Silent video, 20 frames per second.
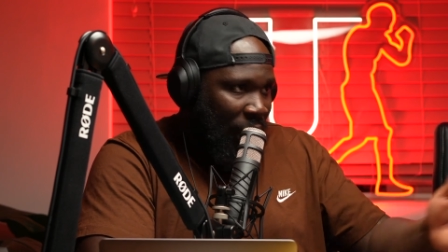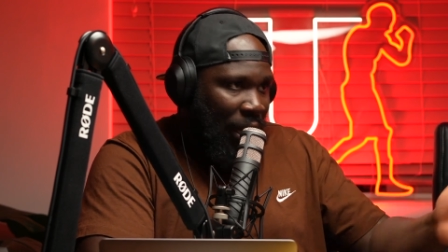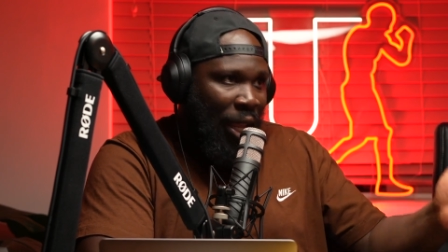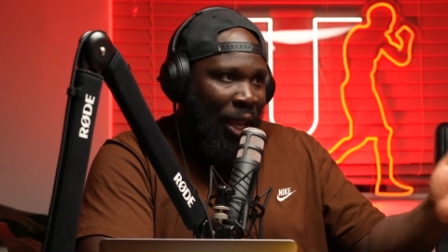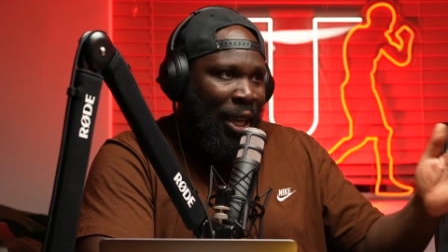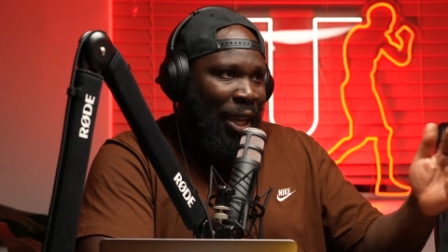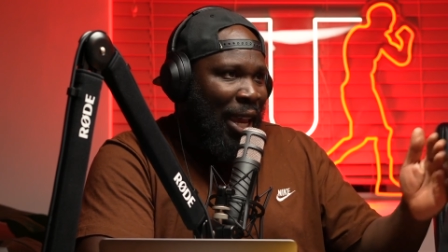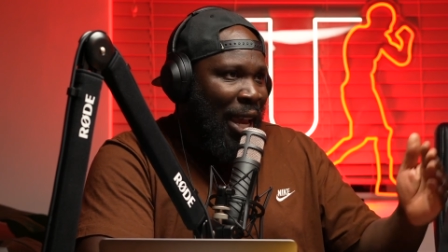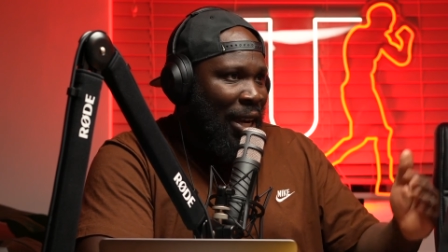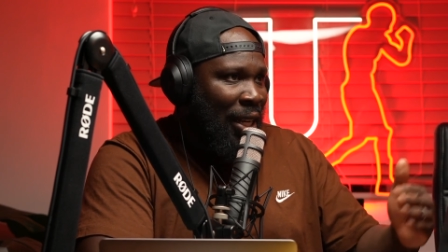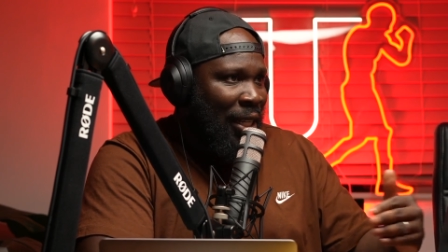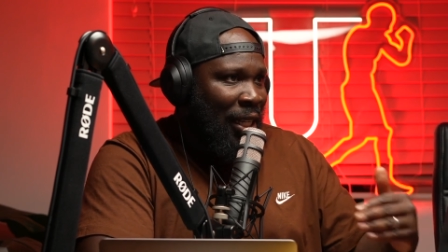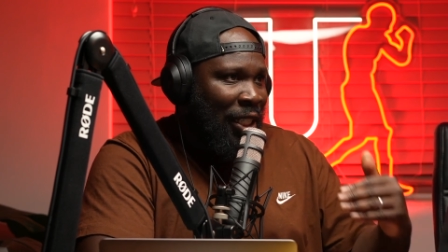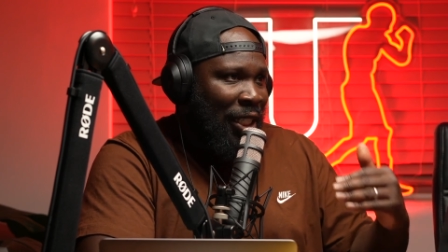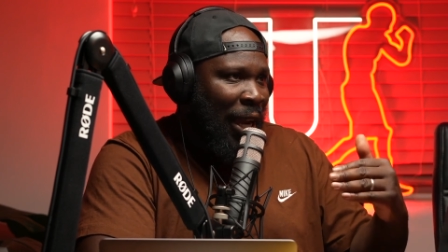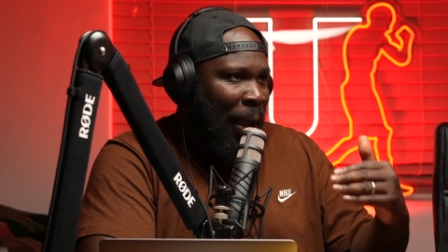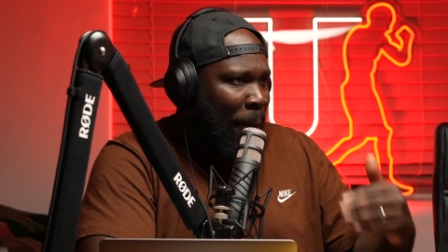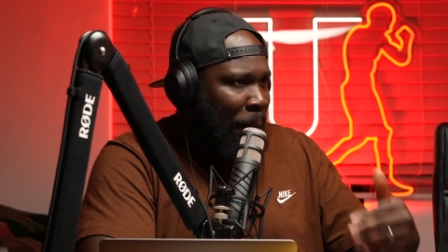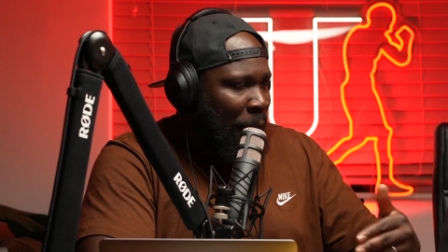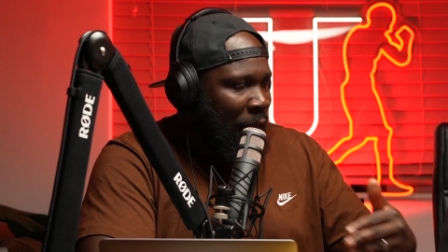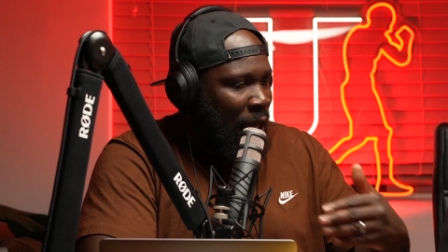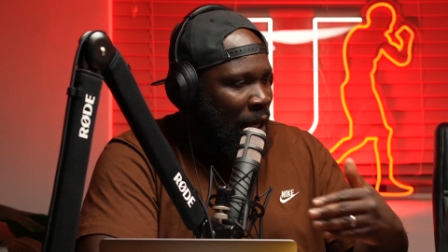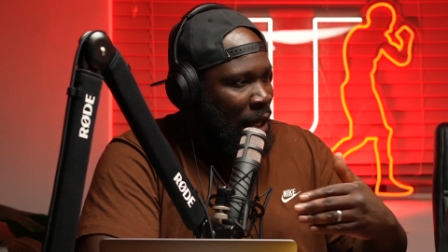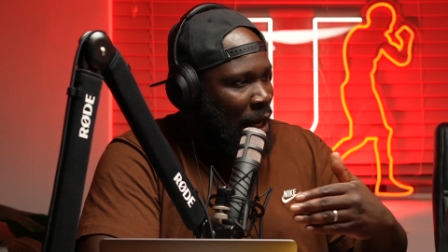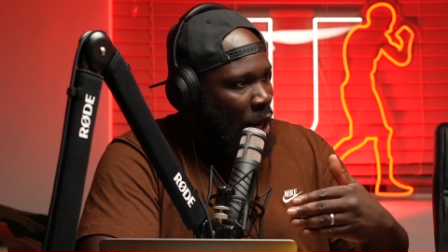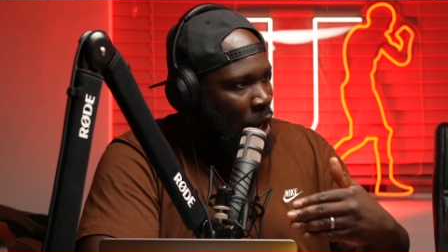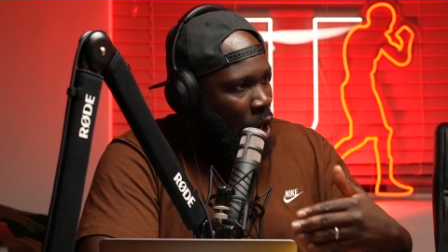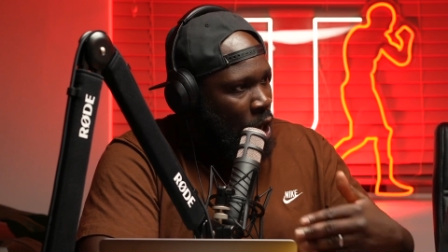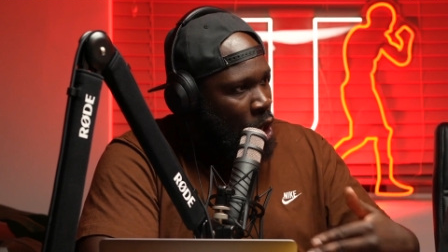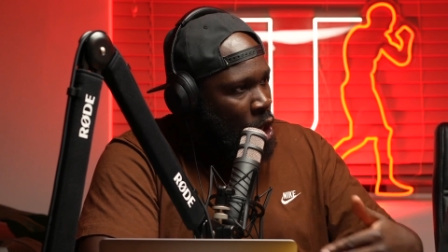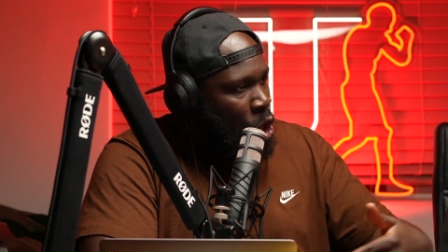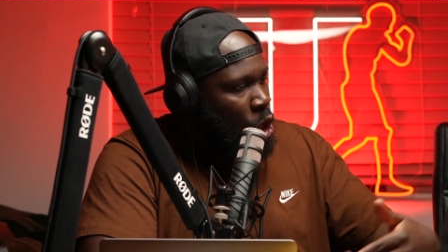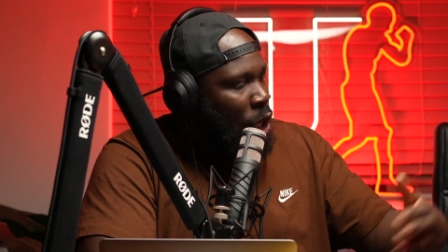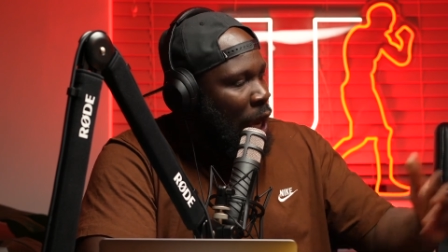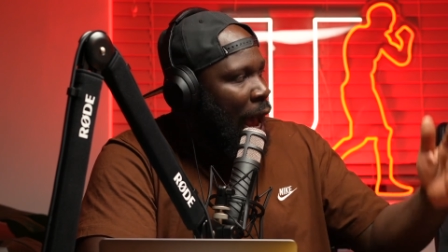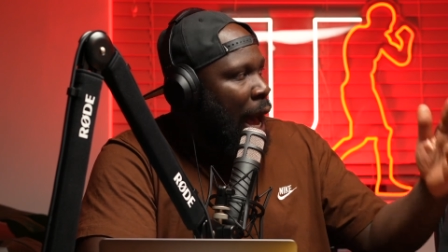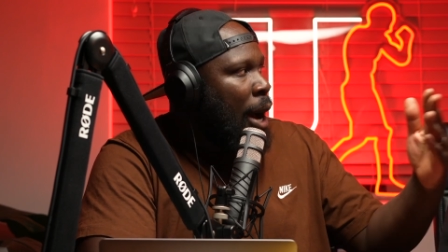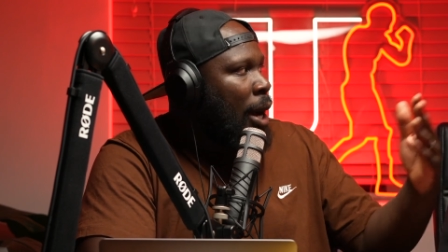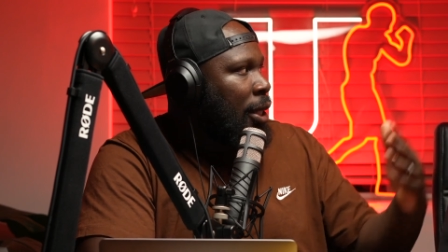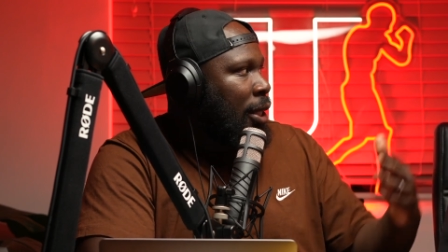Again, it's a champion. Look
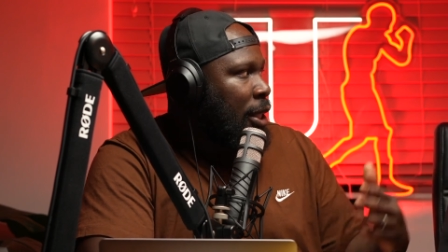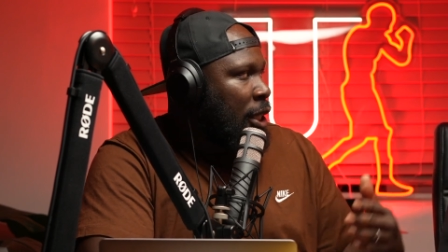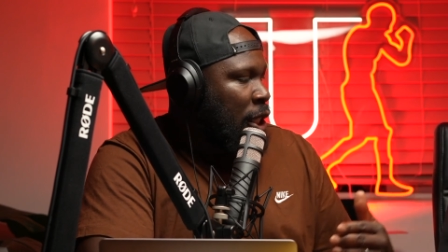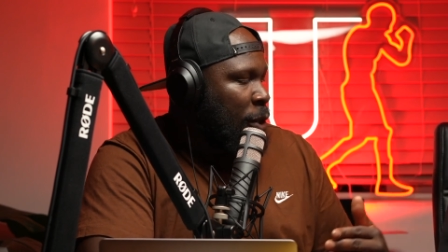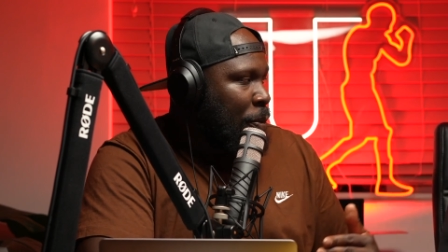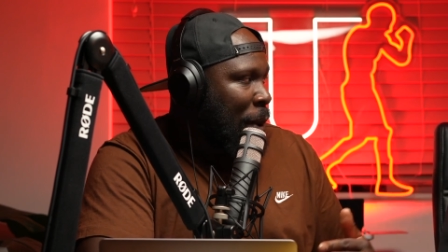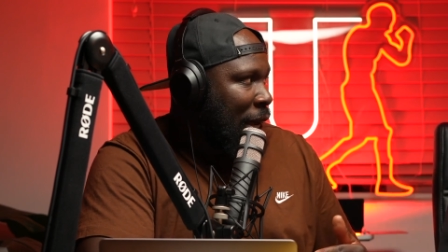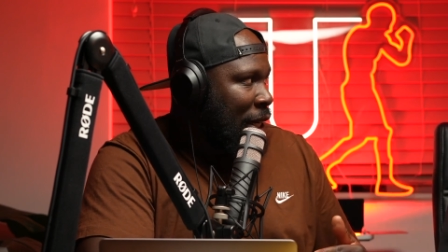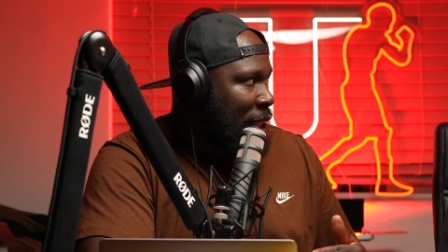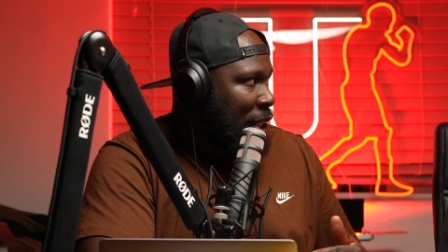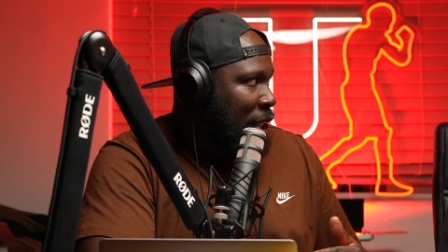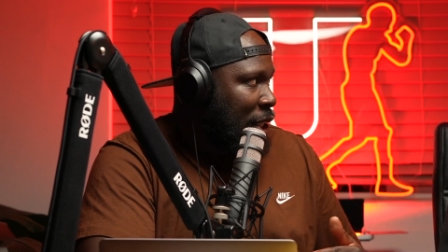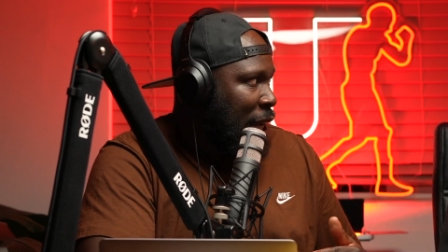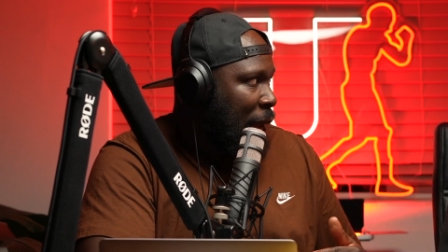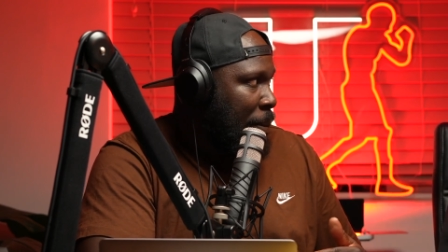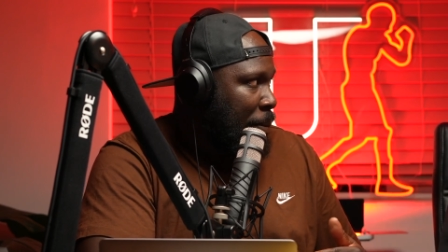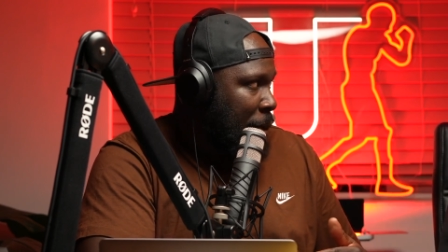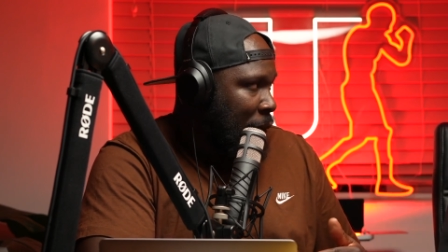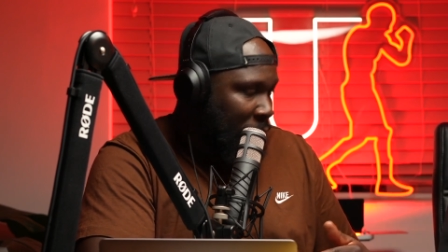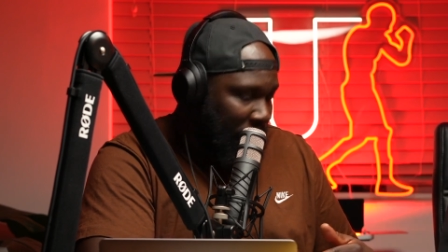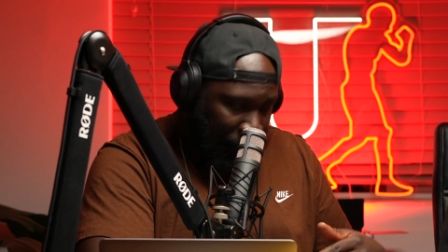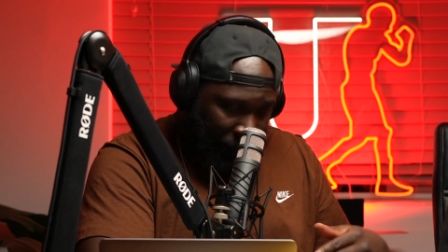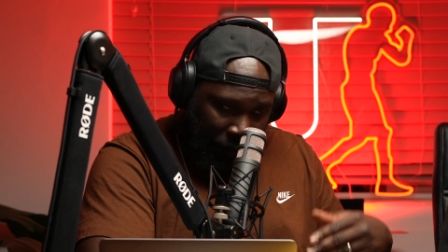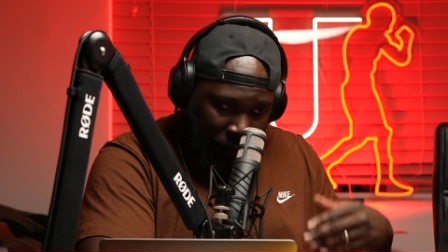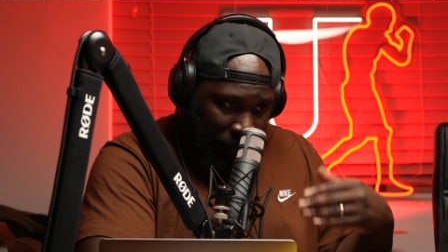how I dispatch this champion.